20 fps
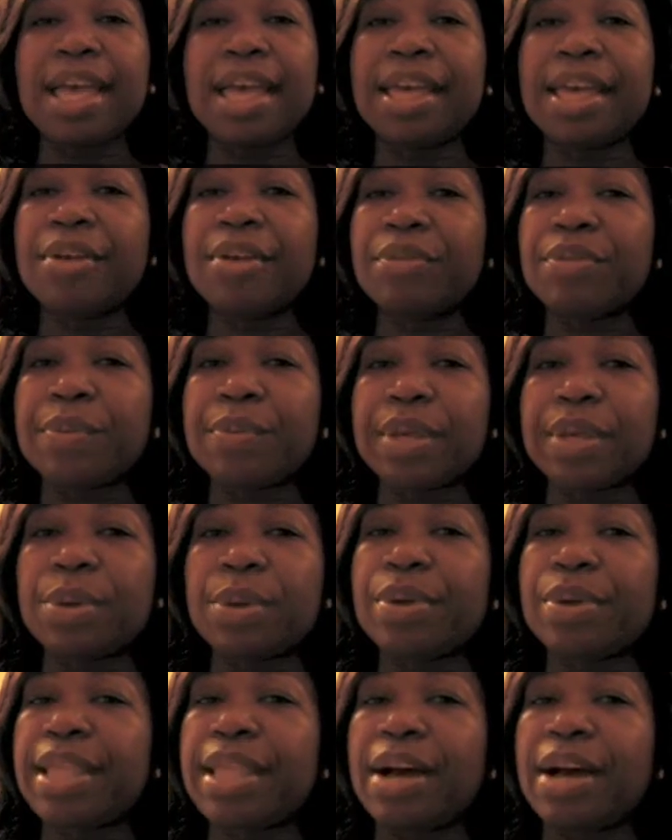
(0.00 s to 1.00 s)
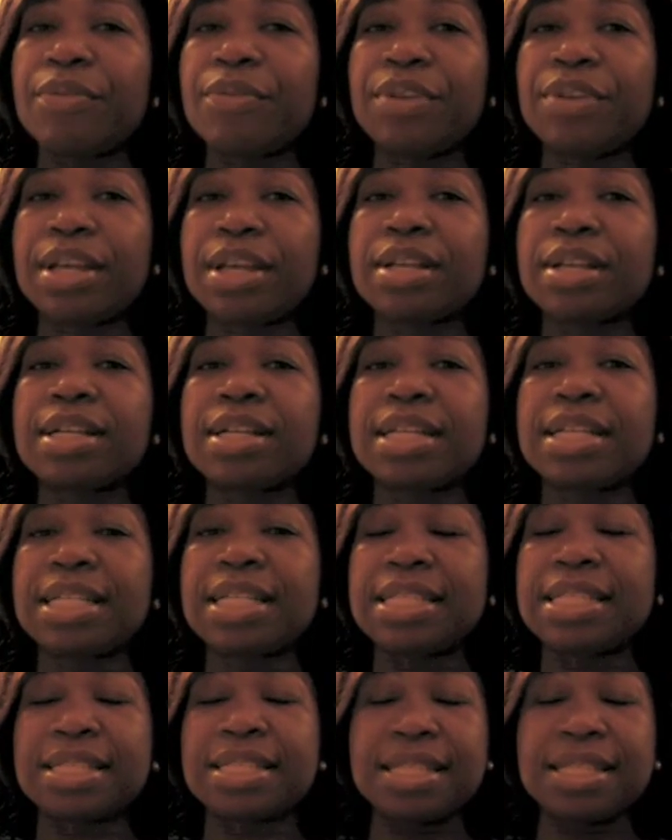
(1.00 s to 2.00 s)
every week without fail,
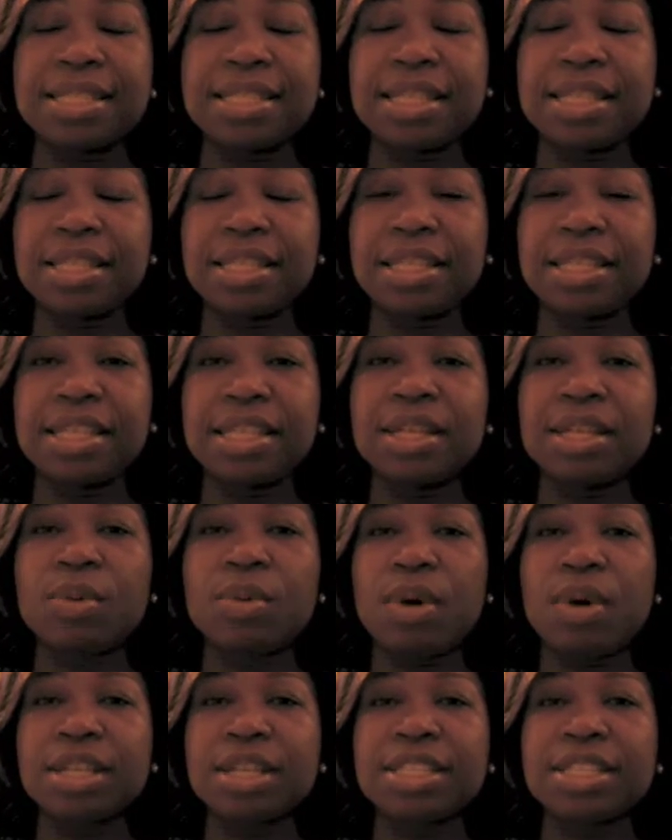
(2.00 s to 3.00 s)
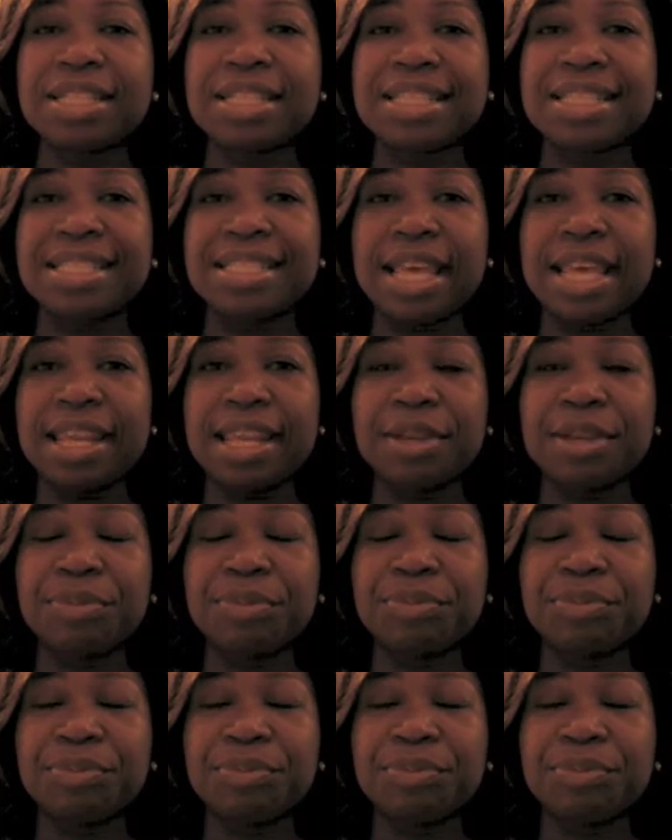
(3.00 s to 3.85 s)
consistently washing and setting.